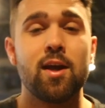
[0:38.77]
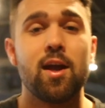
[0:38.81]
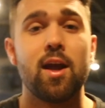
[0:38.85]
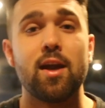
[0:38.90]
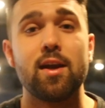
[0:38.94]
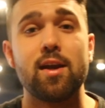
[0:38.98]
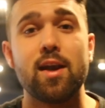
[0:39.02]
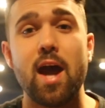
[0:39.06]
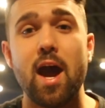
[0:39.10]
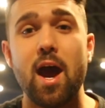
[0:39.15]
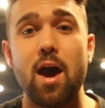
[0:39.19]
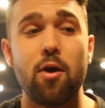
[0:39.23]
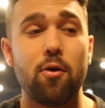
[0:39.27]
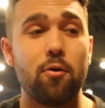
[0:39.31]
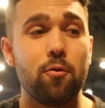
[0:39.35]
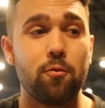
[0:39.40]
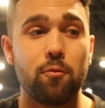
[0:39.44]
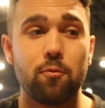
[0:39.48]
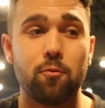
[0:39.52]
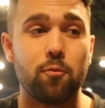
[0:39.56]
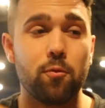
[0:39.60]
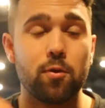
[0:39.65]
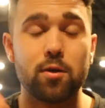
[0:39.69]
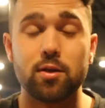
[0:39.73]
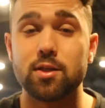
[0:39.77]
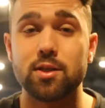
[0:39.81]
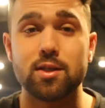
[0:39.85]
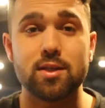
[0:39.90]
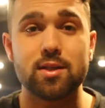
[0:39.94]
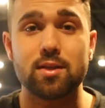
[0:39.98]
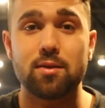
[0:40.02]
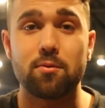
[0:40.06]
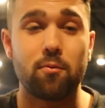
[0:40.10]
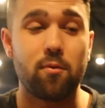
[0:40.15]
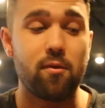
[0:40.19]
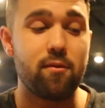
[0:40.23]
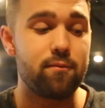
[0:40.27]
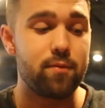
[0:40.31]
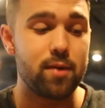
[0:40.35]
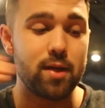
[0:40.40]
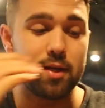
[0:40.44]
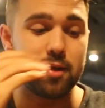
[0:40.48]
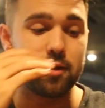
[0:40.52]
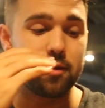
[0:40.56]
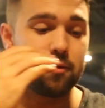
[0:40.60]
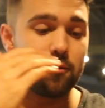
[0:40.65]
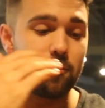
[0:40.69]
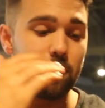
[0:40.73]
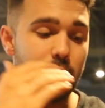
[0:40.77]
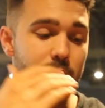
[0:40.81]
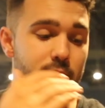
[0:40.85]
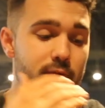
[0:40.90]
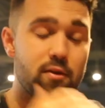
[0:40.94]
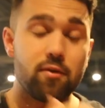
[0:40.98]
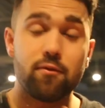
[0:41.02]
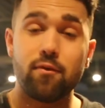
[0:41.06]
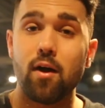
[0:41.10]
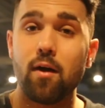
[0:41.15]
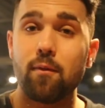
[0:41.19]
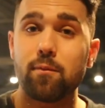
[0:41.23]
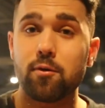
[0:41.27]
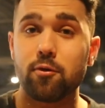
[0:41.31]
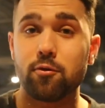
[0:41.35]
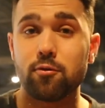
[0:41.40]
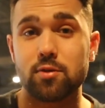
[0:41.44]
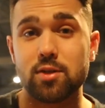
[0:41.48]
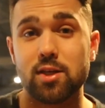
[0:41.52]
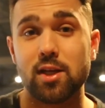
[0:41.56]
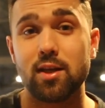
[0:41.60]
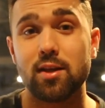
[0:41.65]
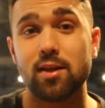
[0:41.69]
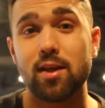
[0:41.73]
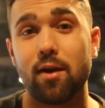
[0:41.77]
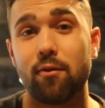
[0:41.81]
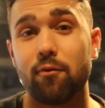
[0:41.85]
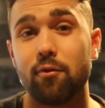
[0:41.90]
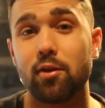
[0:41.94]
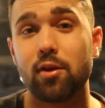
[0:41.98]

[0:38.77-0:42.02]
and now we've developed a routine that